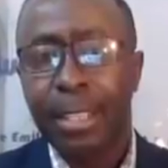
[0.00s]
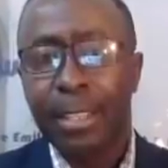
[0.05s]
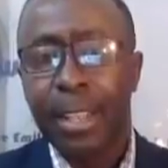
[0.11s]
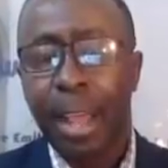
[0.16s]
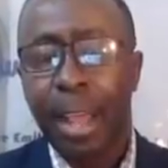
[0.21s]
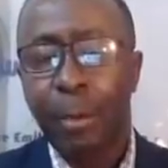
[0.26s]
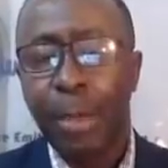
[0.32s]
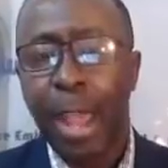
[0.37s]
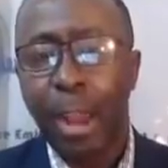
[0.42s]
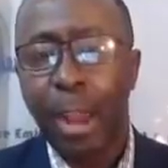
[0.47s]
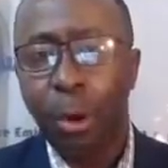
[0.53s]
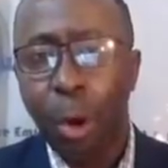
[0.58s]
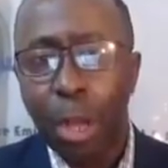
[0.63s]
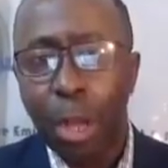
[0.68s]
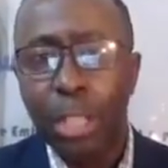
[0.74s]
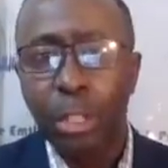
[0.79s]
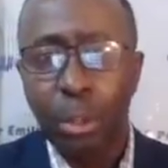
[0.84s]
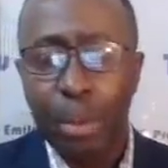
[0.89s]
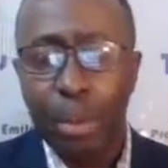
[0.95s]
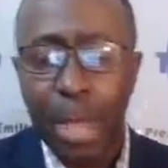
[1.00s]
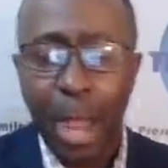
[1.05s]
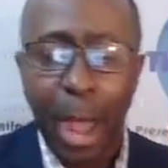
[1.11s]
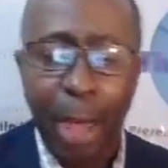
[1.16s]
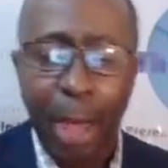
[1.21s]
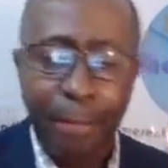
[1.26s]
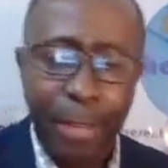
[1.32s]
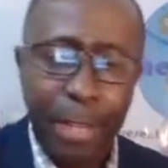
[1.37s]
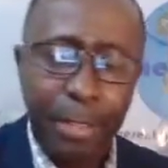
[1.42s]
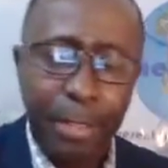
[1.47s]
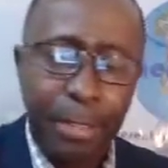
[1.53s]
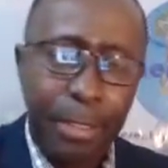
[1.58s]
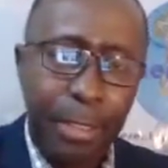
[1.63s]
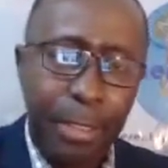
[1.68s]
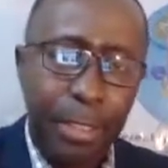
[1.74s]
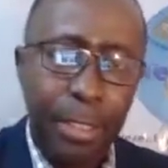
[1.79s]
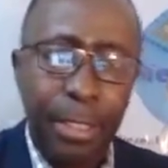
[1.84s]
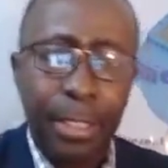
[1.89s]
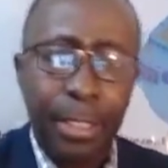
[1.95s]
that we are going to be having
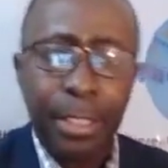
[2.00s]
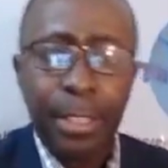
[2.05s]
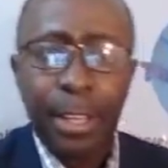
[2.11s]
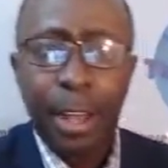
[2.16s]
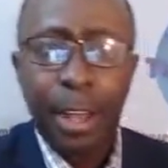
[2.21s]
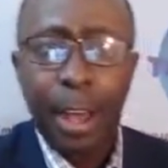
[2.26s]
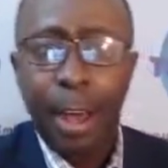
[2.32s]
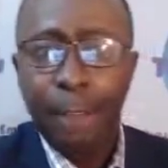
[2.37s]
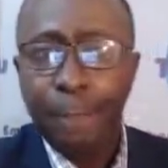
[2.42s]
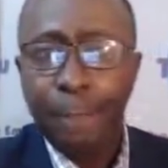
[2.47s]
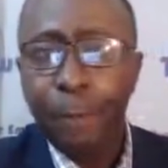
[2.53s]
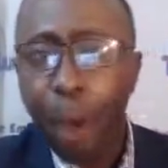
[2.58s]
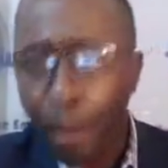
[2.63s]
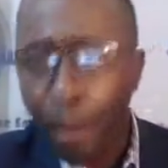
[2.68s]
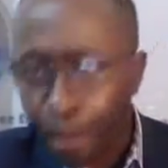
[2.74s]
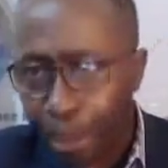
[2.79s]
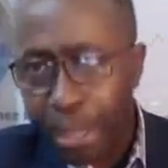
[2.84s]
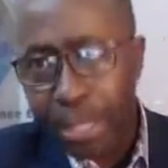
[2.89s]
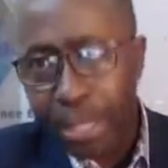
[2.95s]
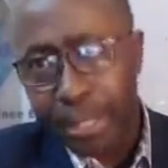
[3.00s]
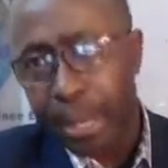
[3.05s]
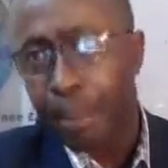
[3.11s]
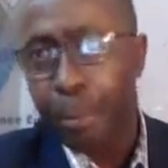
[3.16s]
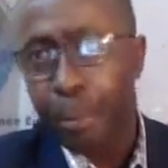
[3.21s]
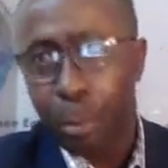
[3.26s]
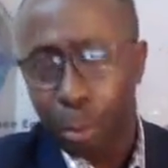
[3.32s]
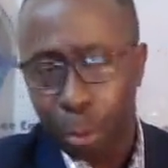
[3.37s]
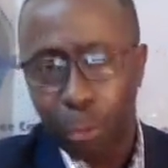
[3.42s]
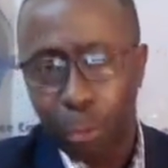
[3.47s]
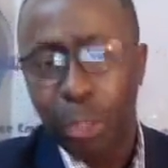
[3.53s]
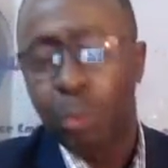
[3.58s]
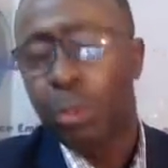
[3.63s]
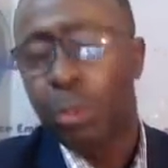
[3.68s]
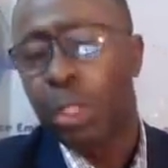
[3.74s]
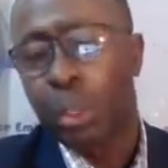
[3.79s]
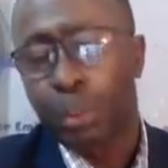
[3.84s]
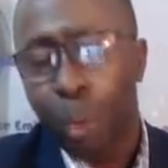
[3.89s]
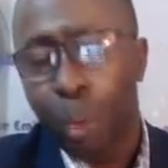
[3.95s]
4 principles which we
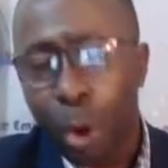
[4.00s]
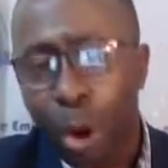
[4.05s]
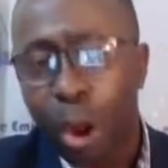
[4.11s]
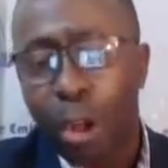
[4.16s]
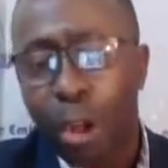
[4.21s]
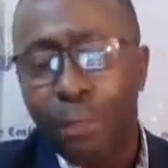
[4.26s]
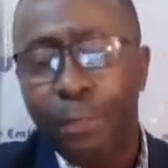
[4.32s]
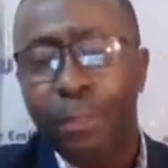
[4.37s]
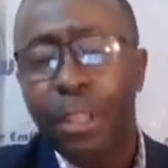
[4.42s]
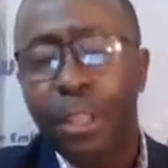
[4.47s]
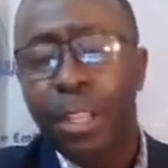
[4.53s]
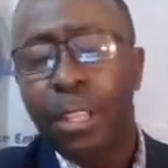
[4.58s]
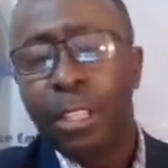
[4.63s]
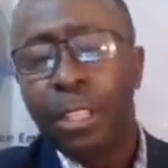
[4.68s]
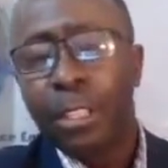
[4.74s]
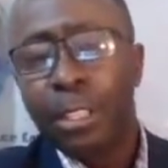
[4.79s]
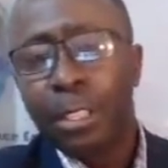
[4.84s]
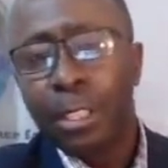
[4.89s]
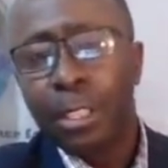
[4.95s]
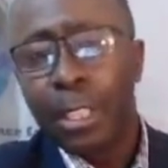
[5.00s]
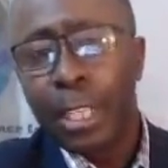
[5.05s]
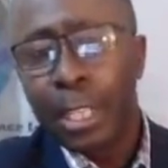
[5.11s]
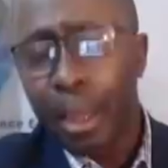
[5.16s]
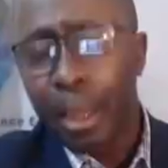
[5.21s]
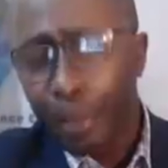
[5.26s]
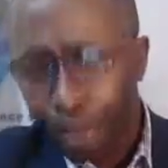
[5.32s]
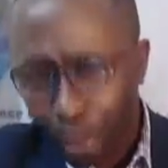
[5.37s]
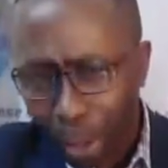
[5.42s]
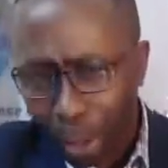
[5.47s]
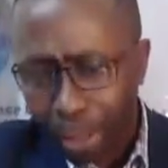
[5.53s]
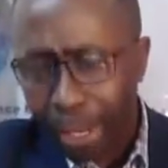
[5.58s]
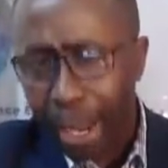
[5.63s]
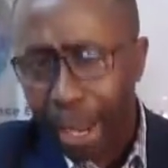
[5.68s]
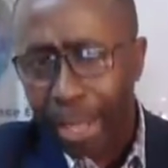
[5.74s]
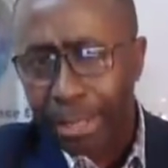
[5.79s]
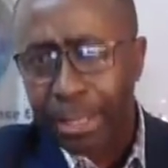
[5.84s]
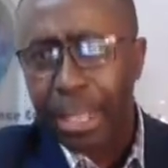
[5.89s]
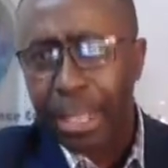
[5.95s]
spoke of in a
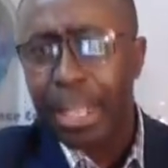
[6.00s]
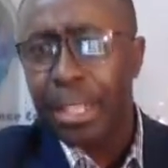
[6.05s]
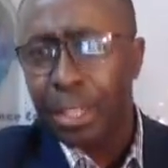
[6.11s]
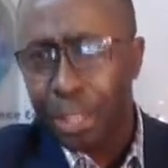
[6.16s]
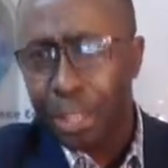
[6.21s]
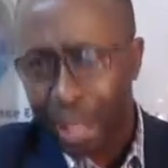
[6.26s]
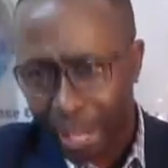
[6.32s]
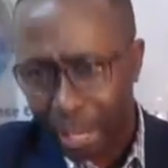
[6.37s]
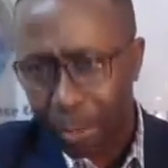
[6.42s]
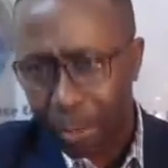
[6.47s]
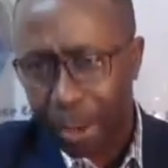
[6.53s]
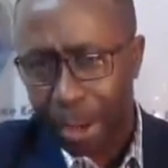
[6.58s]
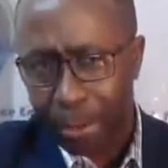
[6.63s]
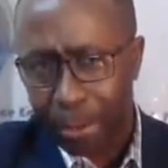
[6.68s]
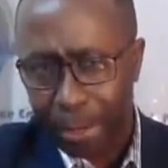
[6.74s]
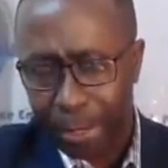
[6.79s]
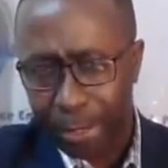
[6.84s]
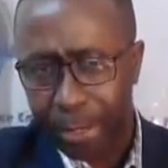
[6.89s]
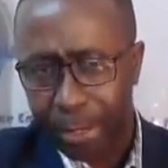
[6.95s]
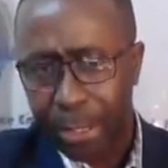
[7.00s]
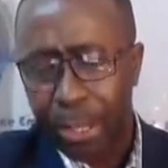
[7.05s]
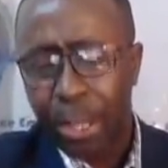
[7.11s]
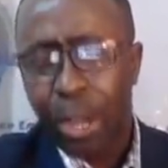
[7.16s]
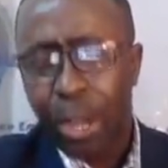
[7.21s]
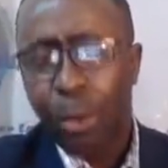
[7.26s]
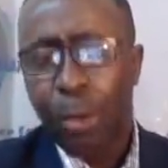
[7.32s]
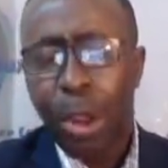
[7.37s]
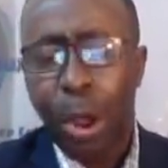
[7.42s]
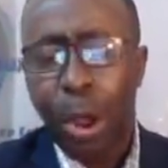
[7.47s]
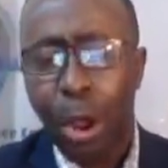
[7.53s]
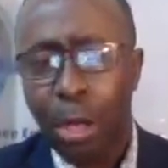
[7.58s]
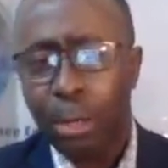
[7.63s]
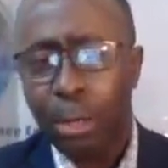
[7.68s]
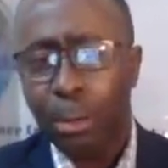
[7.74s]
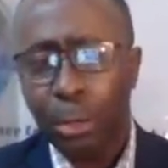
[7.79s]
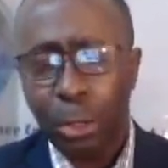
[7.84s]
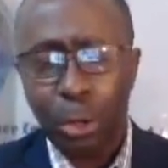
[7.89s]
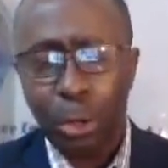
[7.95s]
broadcast in January. We're
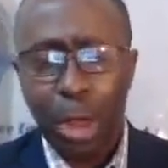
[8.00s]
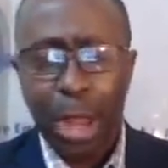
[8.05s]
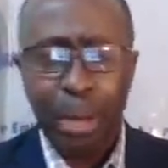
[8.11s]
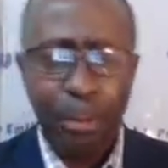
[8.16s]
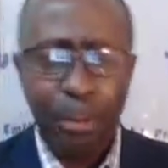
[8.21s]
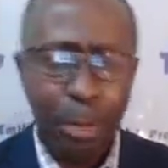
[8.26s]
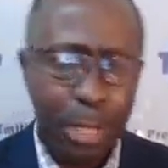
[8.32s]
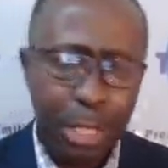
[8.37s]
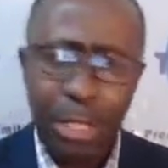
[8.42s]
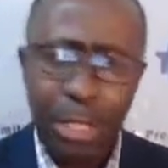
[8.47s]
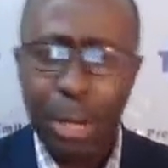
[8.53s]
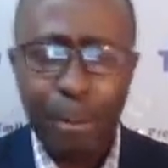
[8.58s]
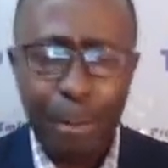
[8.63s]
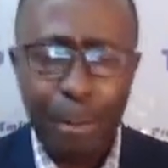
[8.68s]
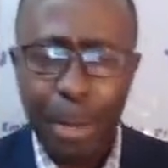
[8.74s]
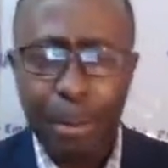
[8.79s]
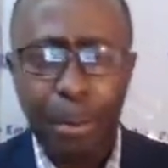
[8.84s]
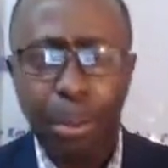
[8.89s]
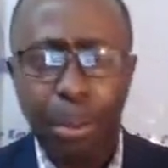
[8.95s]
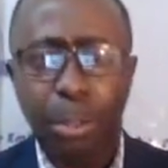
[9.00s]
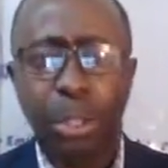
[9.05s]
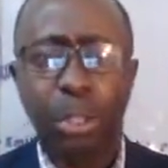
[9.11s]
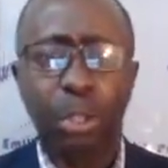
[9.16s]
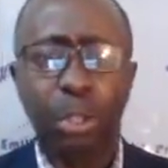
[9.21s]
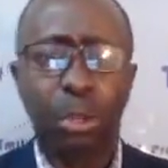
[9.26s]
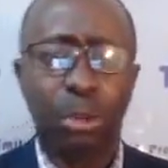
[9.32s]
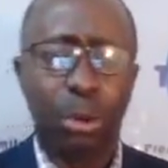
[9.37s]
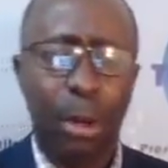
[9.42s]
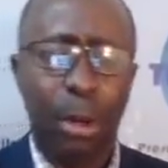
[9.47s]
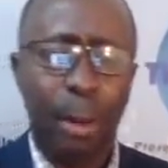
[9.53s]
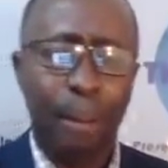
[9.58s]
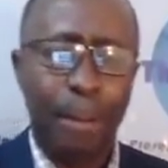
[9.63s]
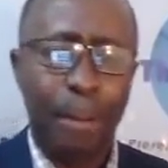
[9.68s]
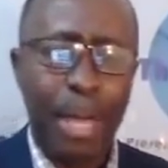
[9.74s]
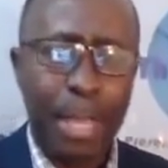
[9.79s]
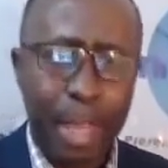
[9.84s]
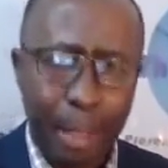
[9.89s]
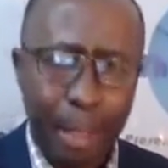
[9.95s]
also admonishing people to
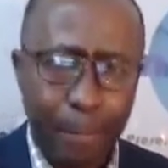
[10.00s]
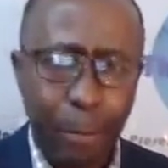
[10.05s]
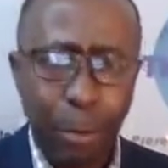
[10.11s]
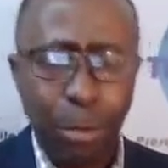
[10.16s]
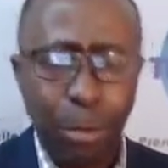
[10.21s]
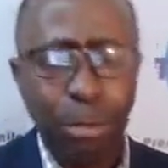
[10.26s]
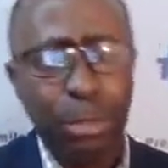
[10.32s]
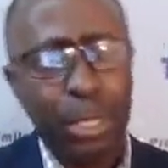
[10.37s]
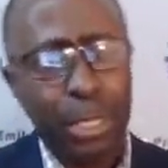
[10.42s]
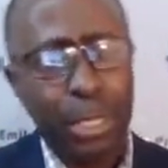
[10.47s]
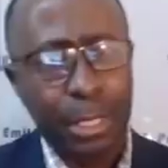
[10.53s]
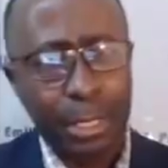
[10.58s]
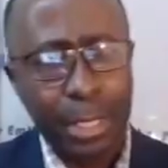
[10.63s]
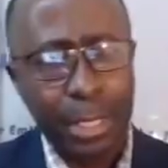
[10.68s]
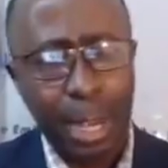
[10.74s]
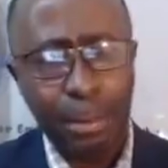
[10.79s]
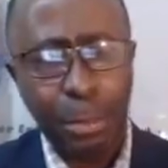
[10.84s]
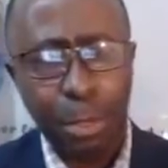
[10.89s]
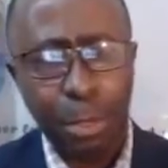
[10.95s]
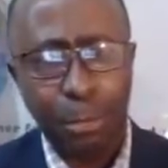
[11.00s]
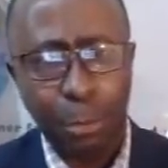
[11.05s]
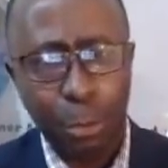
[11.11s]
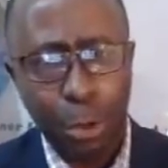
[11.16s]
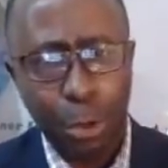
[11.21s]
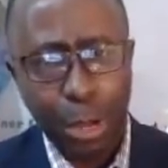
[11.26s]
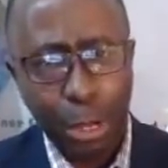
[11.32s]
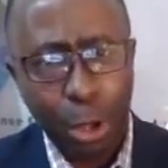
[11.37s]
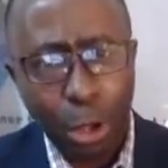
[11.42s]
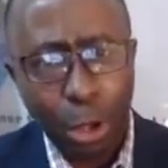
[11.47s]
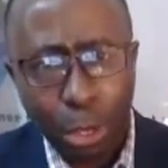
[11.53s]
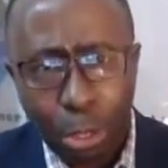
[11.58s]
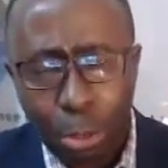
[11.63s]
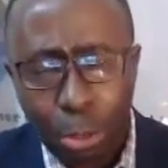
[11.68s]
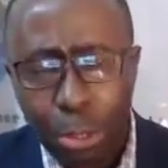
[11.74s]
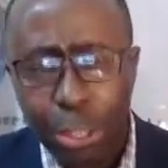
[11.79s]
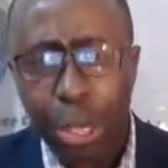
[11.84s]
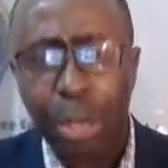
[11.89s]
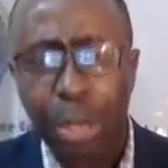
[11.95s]
be careful in terms of drawing
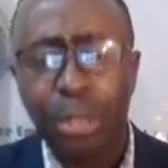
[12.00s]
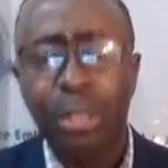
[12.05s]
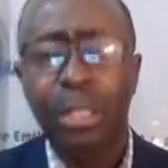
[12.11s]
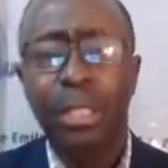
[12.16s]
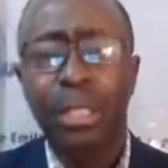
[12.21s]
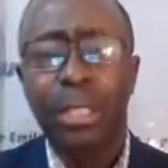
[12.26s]
conclusion.